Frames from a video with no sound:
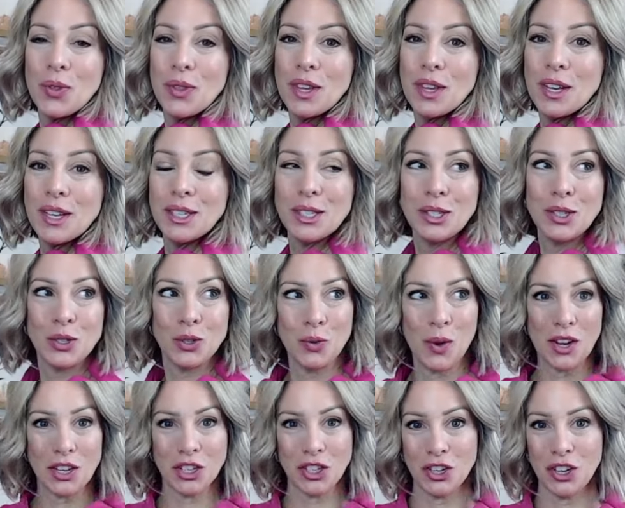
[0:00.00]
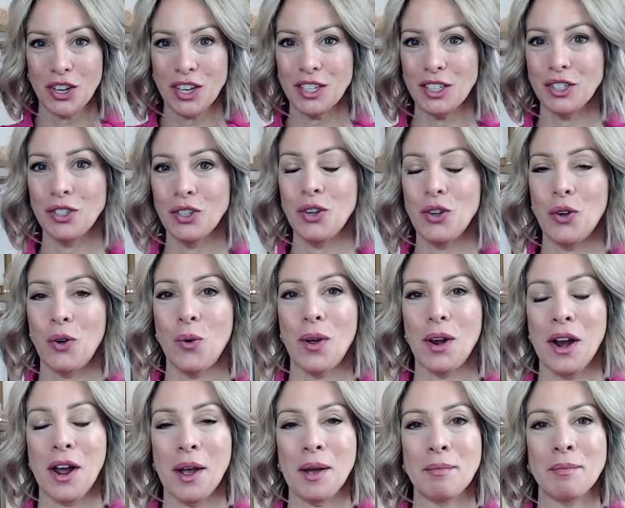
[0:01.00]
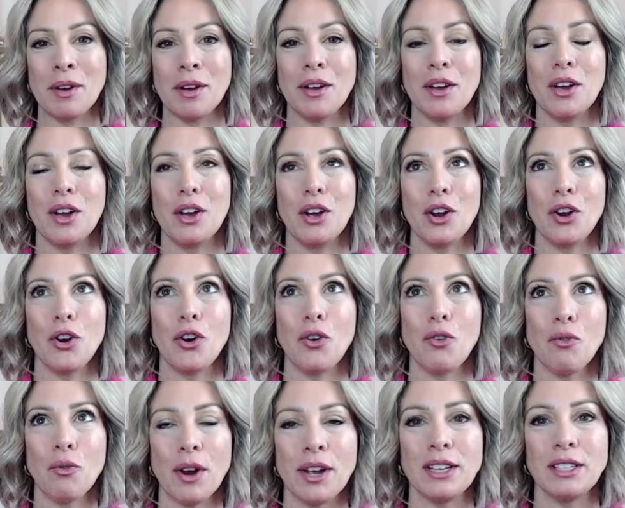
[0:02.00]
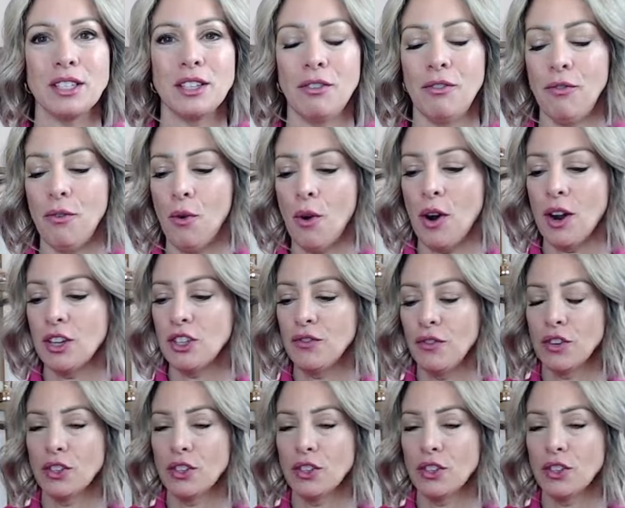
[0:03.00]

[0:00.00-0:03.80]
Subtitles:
this sweatshirt is new and I am crazy for it.